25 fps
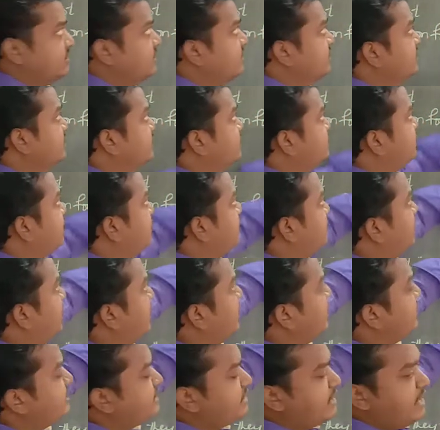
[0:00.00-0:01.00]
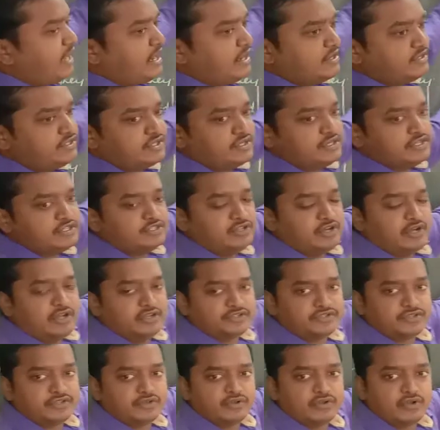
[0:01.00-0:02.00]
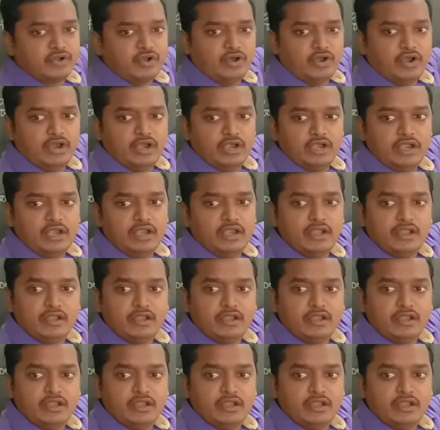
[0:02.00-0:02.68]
So light reaction is also called